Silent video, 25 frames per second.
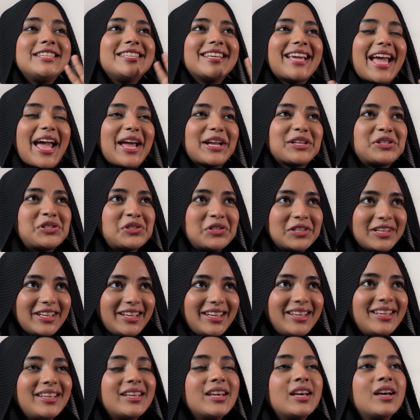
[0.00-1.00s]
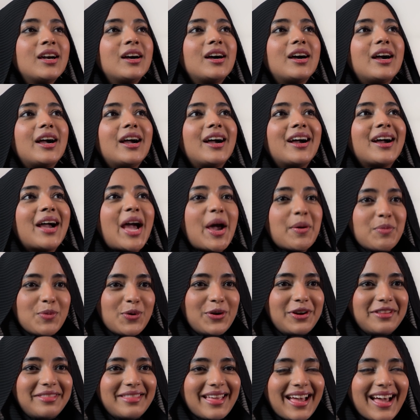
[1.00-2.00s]
actually,
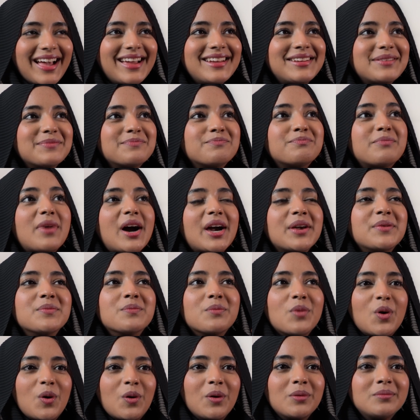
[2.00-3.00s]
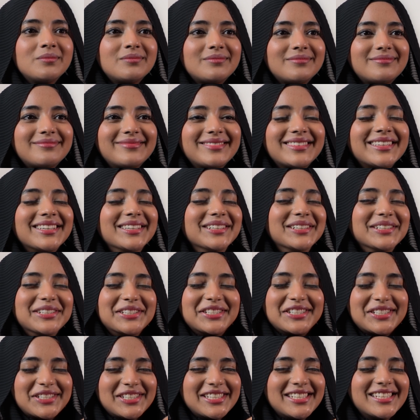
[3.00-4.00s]
about that, my mom,
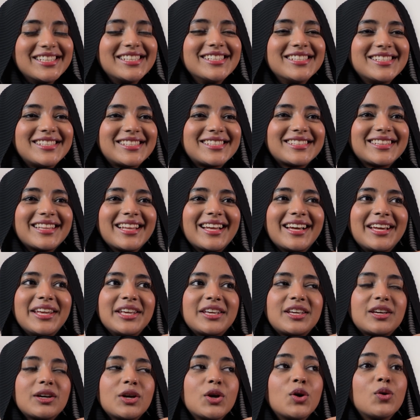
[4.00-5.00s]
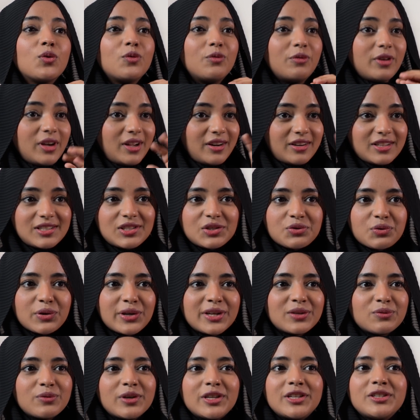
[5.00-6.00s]
she is like very
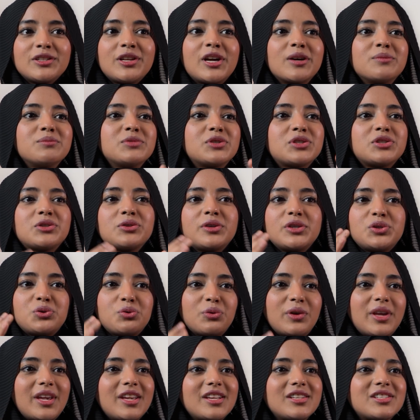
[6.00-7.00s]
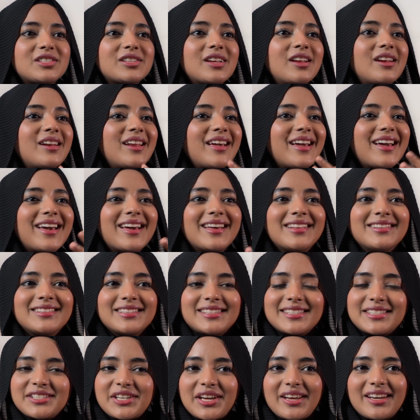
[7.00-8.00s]
strict when it comes to education and
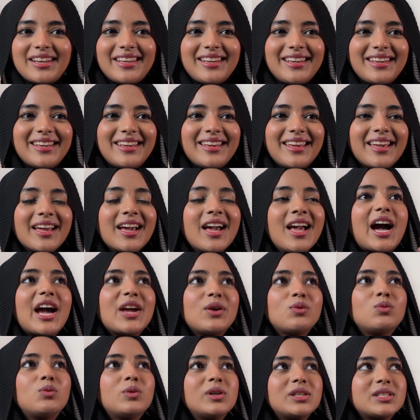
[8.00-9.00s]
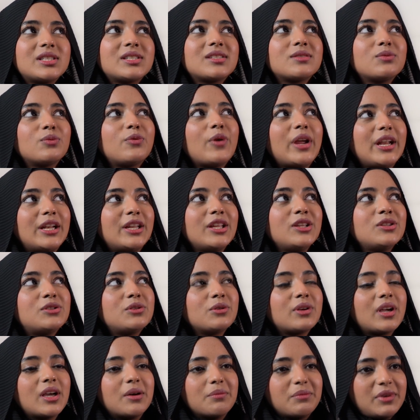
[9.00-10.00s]
studying. I was waiting to
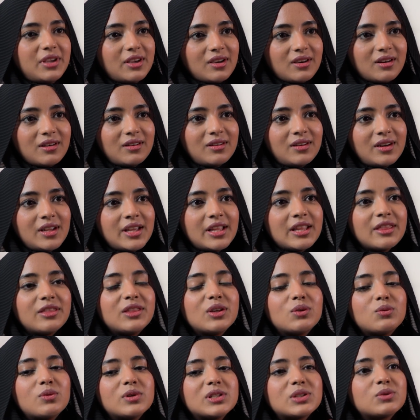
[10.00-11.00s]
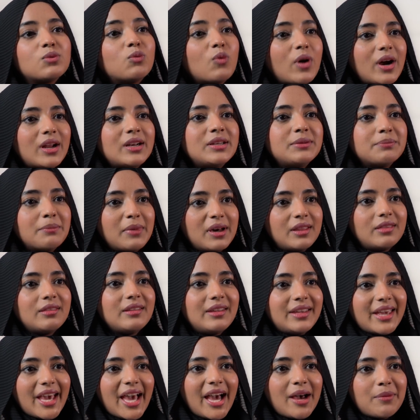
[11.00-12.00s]
come here. There was 1 month
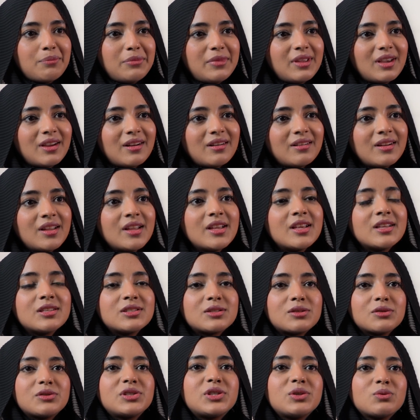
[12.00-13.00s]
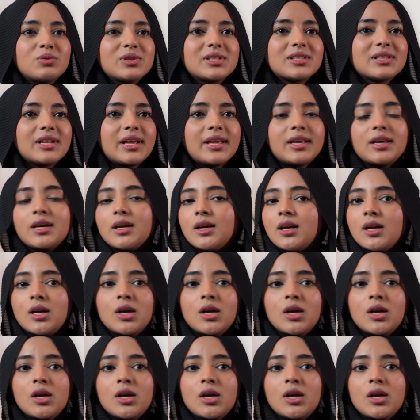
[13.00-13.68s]
gap there. So she was like,